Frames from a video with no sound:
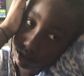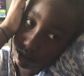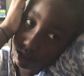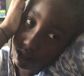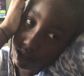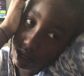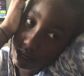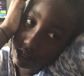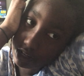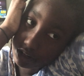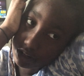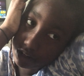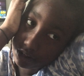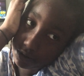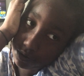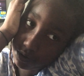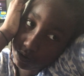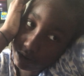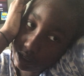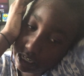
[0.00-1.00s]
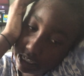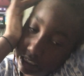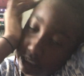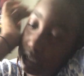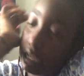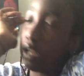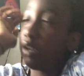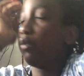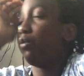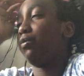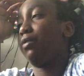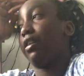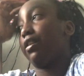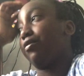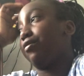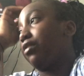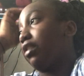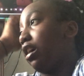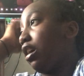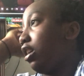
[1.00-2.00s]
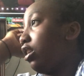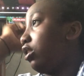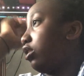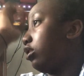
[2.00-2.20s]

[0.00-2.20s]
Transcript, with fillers: I just feel like kind of left out